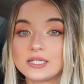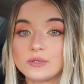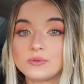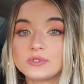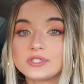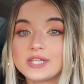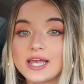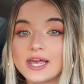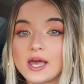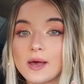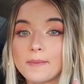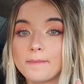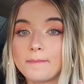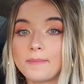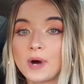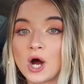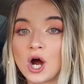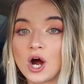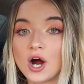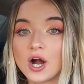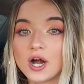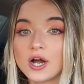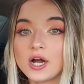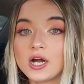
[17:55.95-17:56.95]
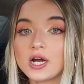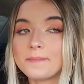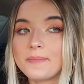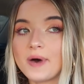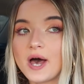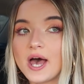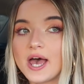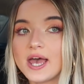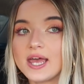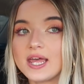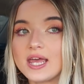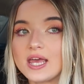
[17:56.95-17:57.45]
It was like a park,
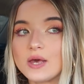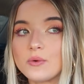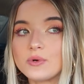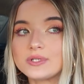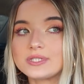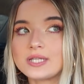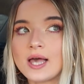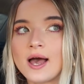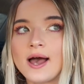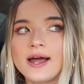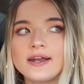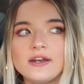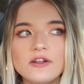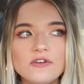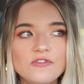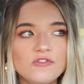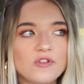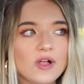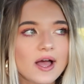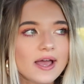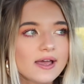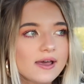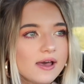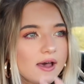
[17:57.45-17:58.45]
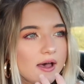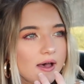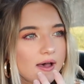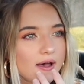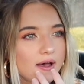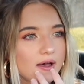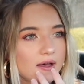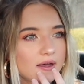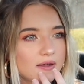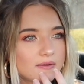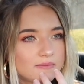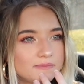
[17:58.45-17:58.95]
but it was kind of like
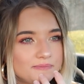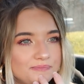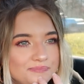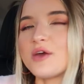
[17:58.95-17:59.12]
a,